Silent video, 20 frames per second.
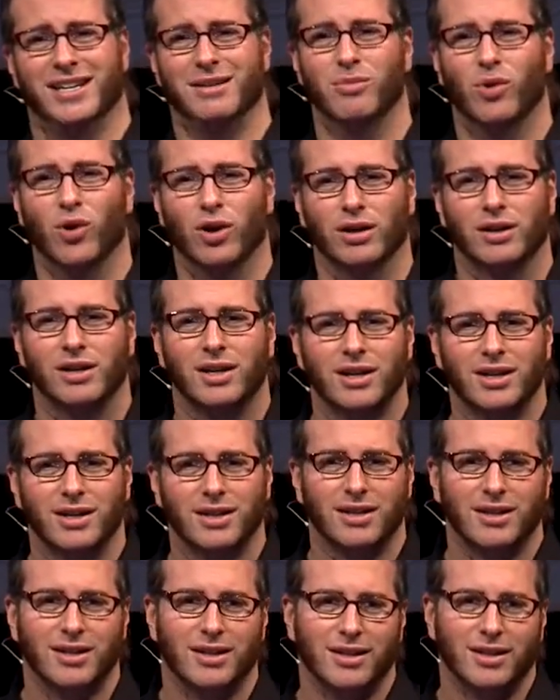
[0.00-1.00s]
anymore,
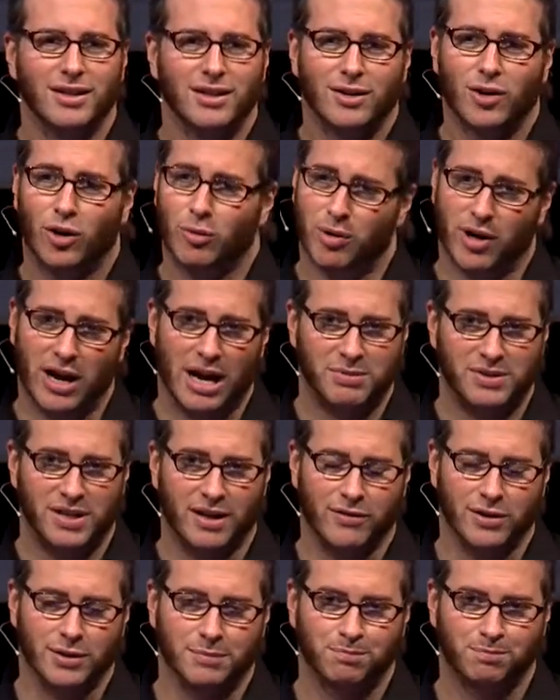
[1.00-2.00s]
or perhaps
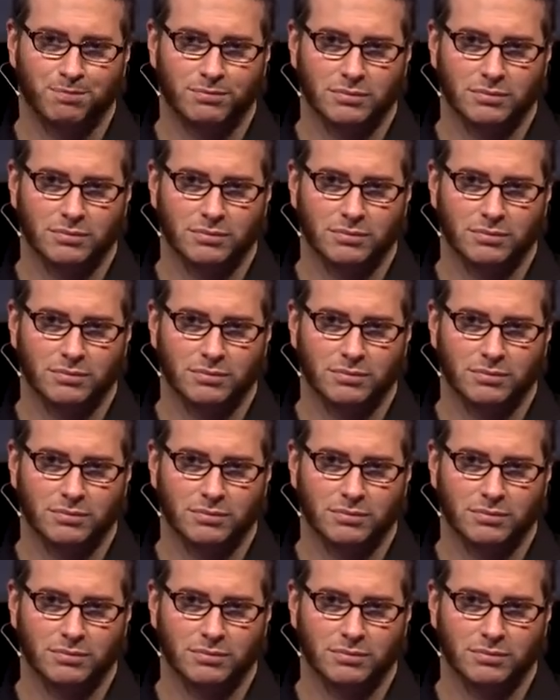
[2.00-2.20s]
ever.